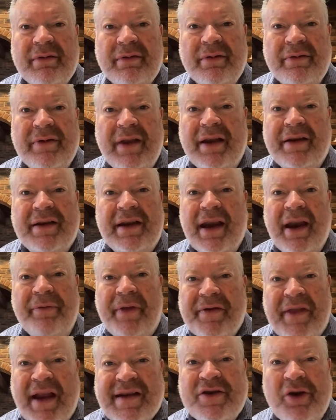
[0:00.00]

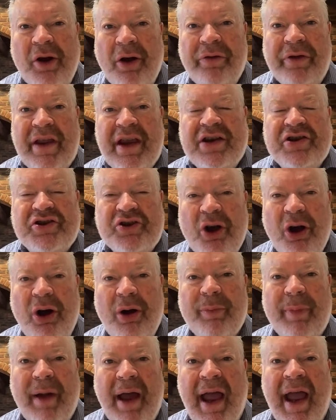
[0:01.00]
That's not their
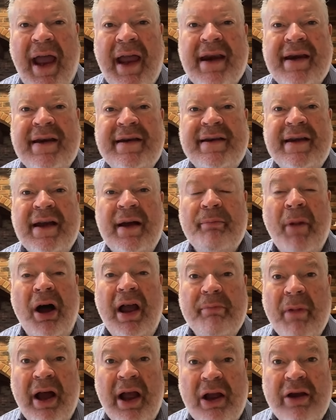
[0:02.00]
job. And
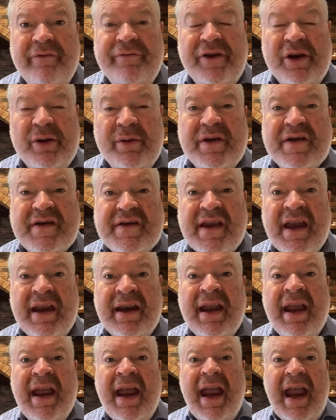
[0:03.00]
my own view is that
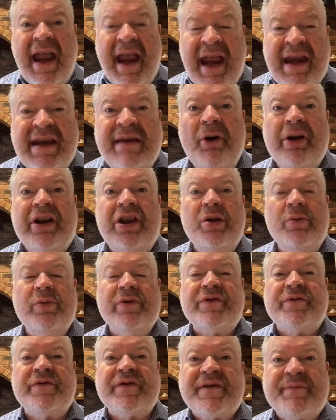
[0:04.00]
anybody
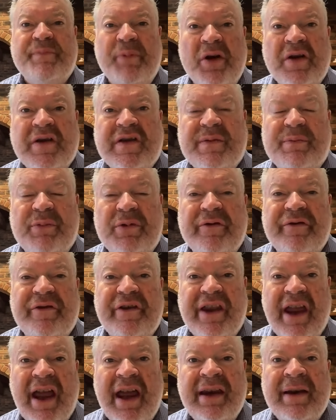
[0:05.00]
who was responsible for
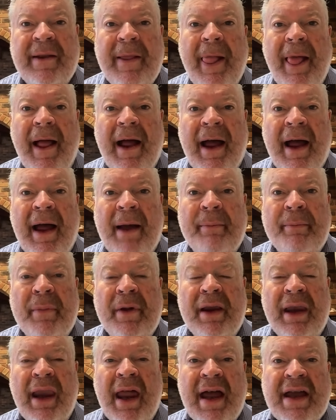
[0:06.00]
that
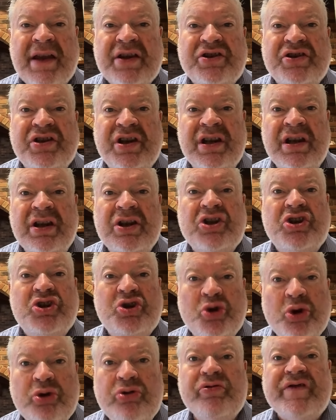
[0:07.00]
last year
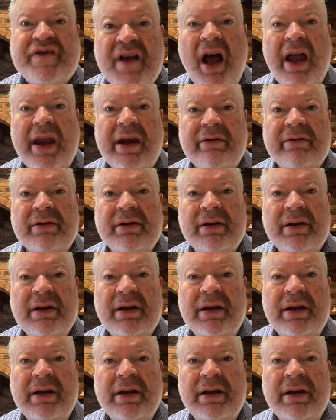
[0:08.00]
should resign.